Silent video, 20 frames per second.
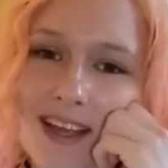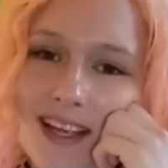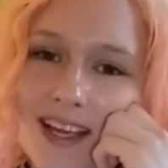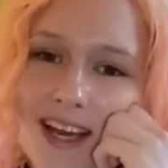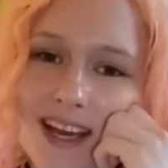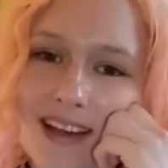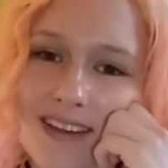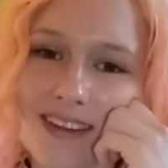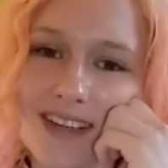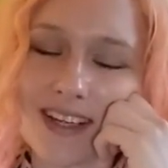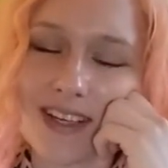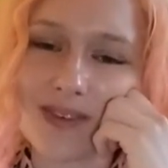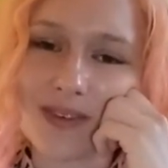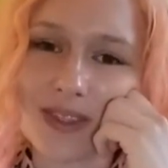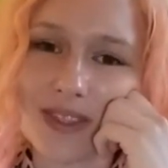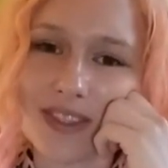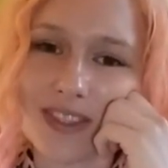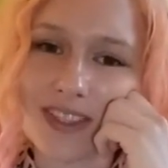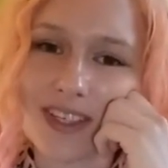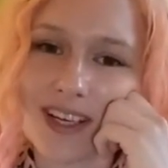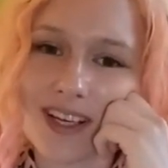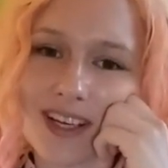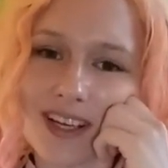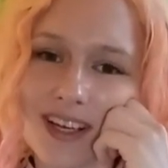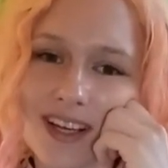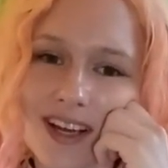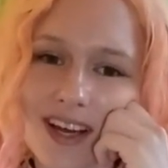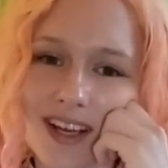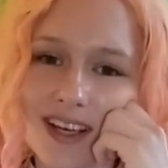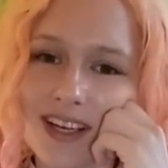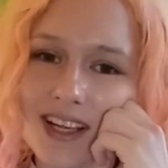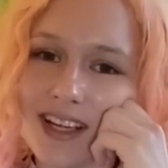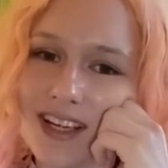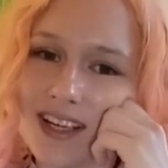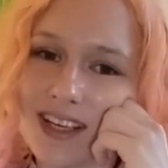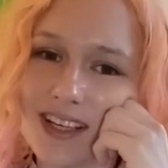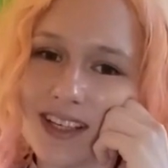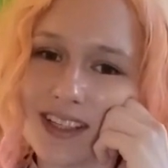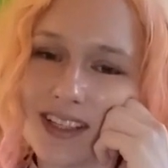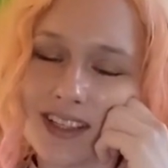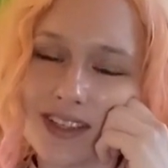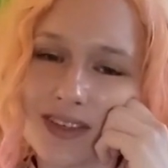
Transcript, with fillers: yeah it was I think it